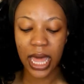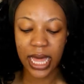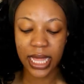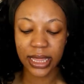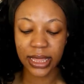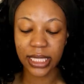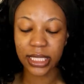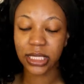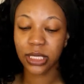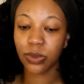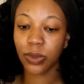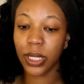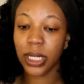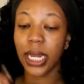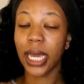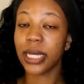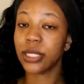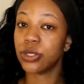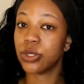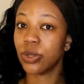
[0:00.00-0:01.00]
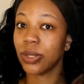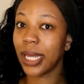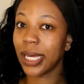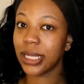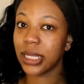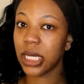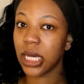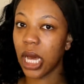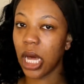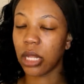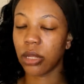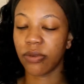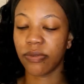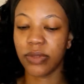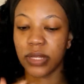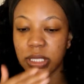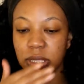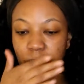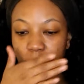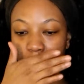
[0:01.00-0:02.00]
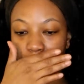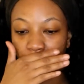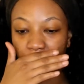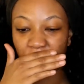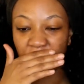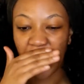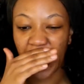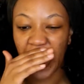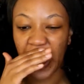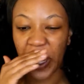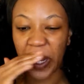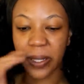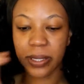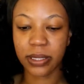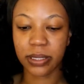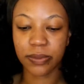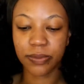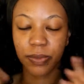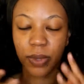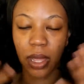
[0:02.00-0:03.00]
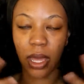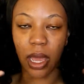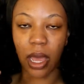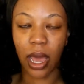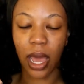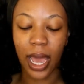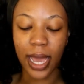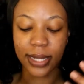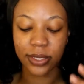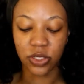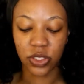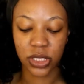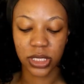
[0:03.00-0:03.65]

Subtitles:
This one, I do like the color of this one, but I